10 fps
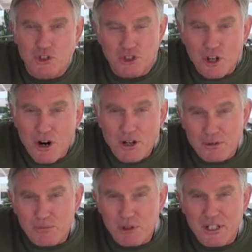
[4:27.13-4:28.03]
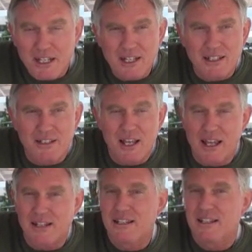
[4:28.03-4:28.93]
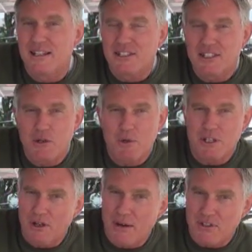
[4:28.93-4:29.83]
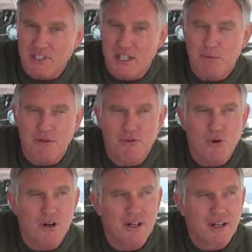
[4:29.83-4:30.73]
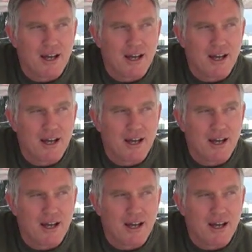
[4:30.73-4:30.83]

chart and put it in and see one that you haven't seen before.